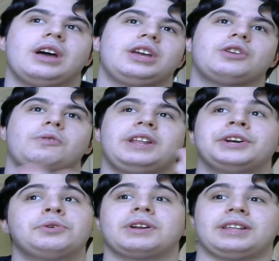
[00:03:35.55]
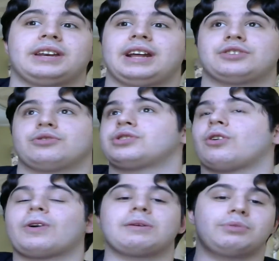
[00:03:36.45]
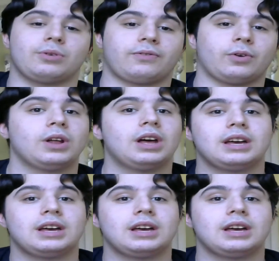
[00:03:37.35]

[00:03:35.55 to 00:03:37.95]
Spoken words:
You don't need to do anything to nature; it's already beautiful.